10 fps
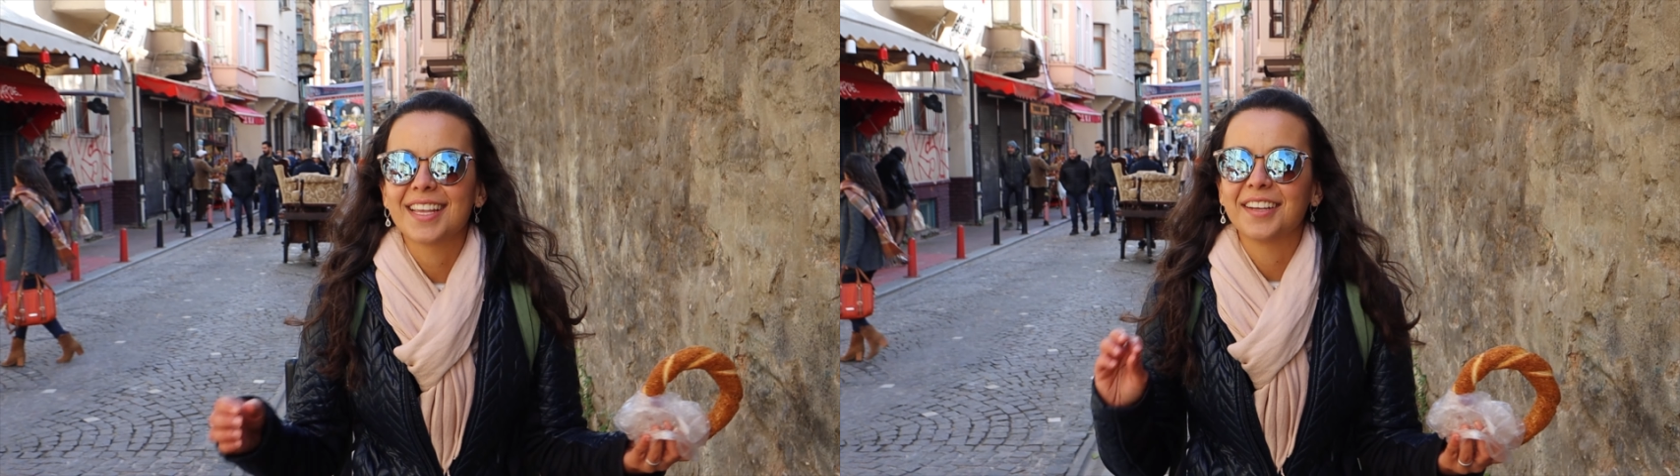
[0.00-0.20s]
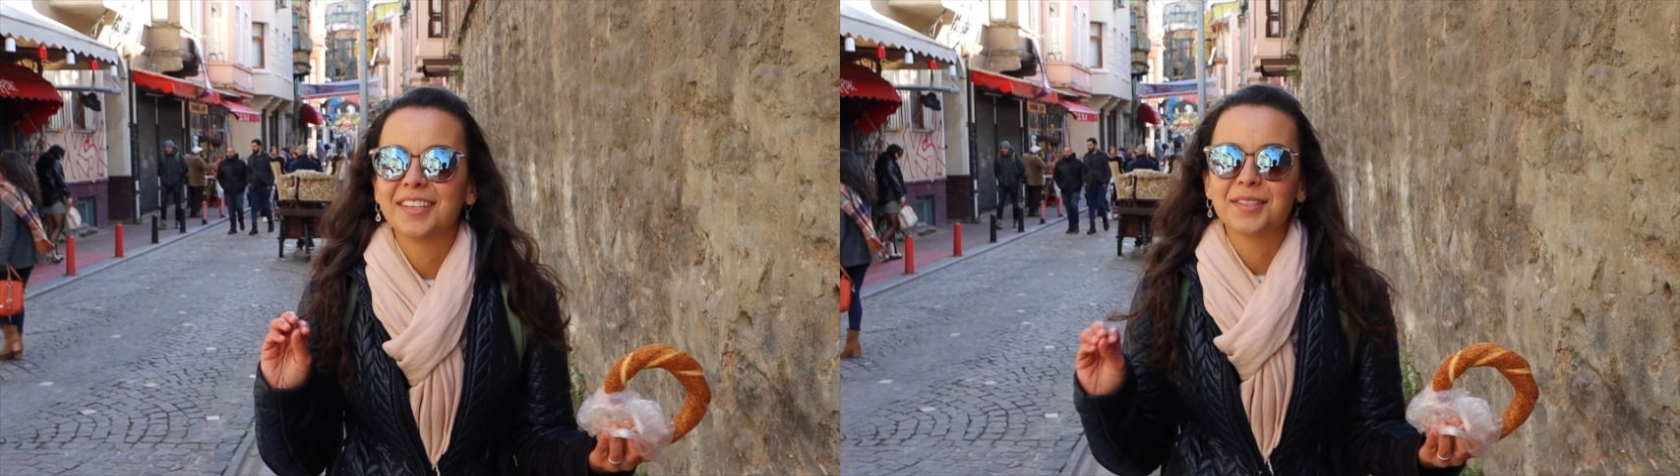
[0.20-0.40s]

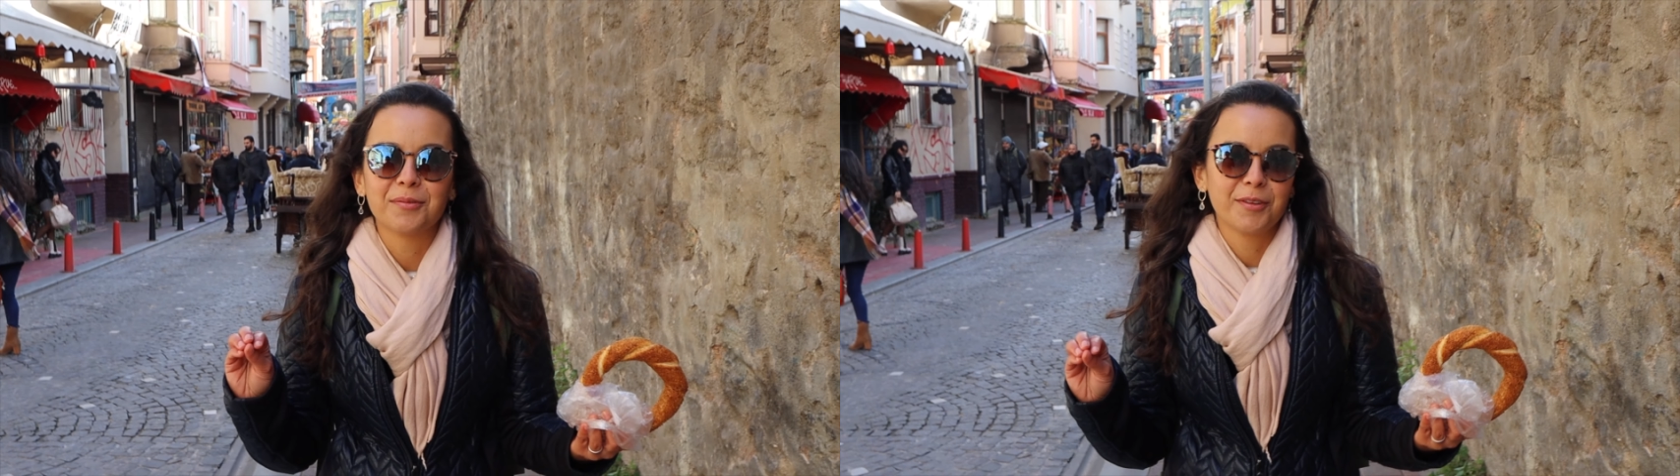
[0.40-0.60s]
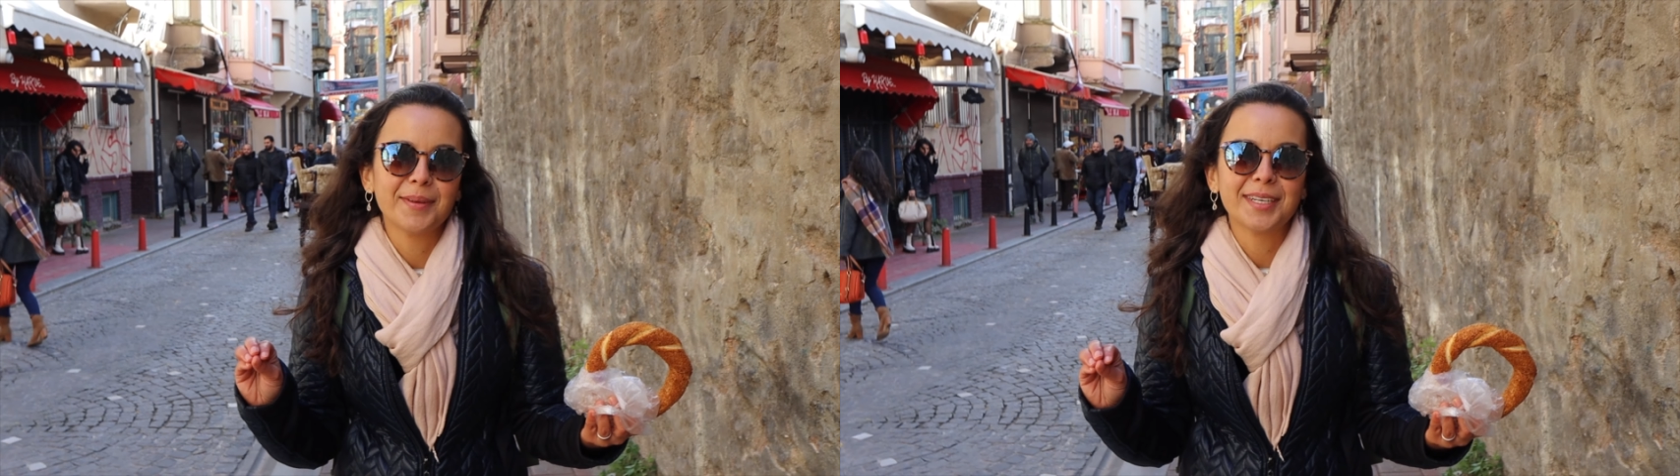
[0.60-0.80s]
Like
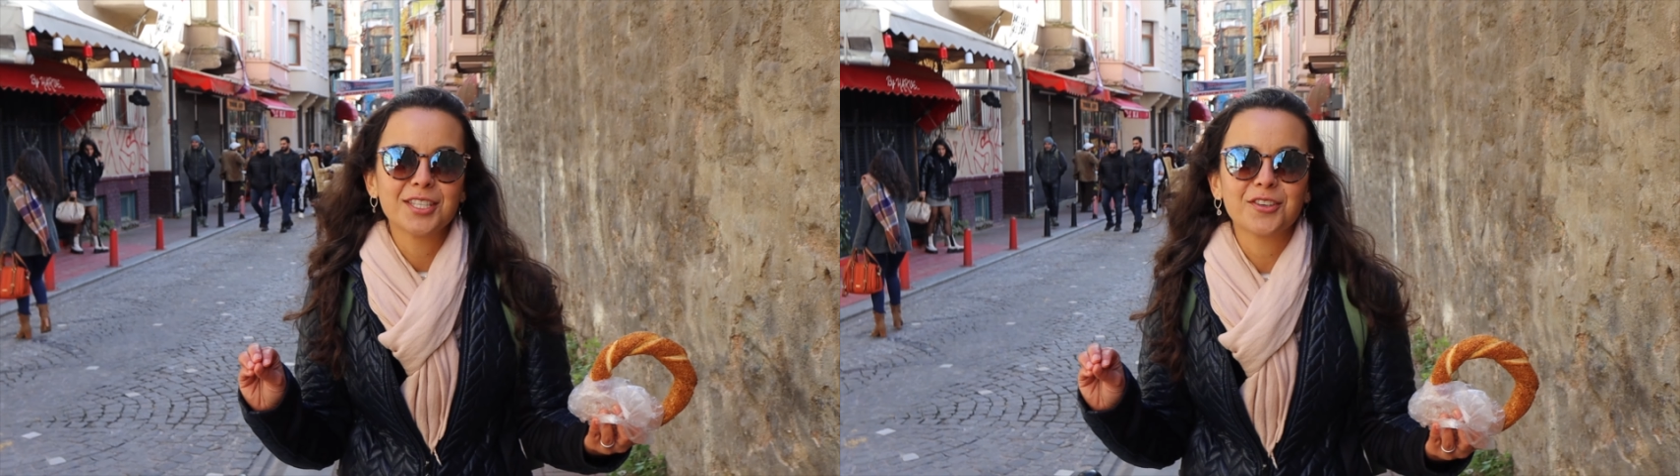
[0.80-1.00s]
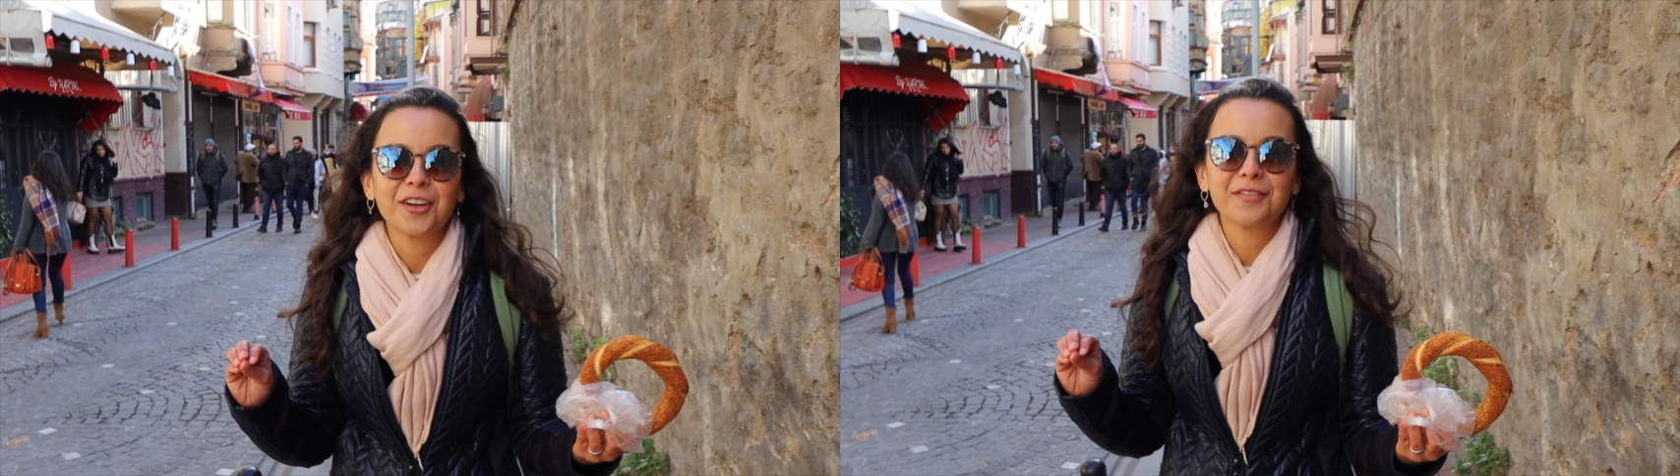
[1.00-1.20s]
we've been in
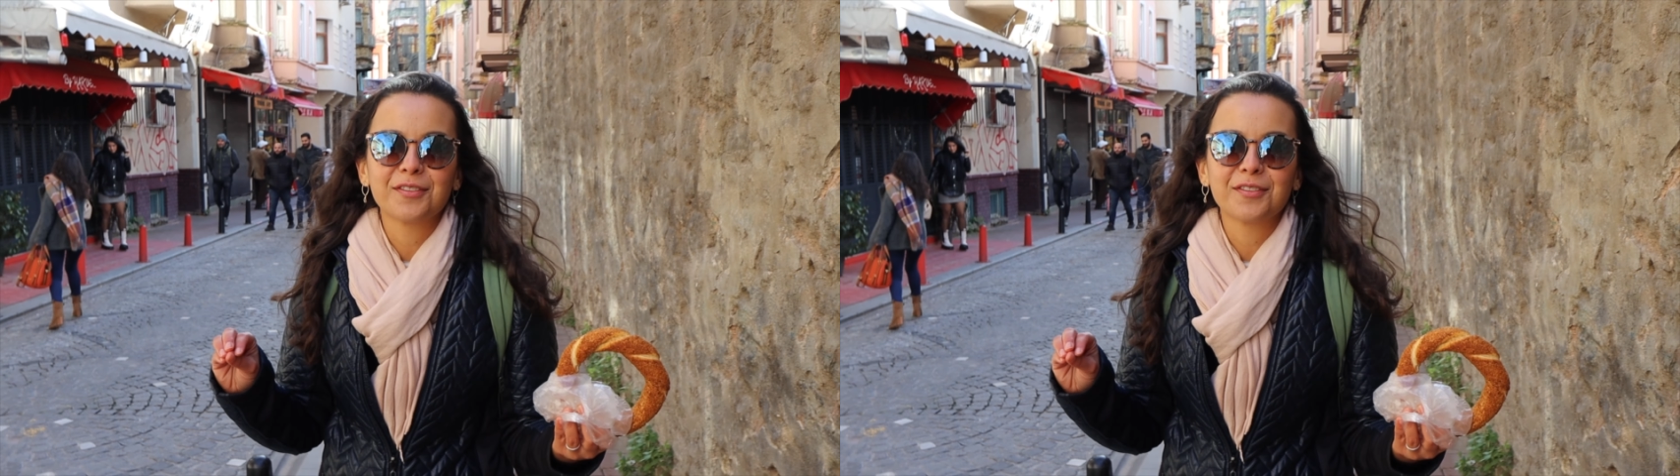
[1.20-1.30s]
Turkey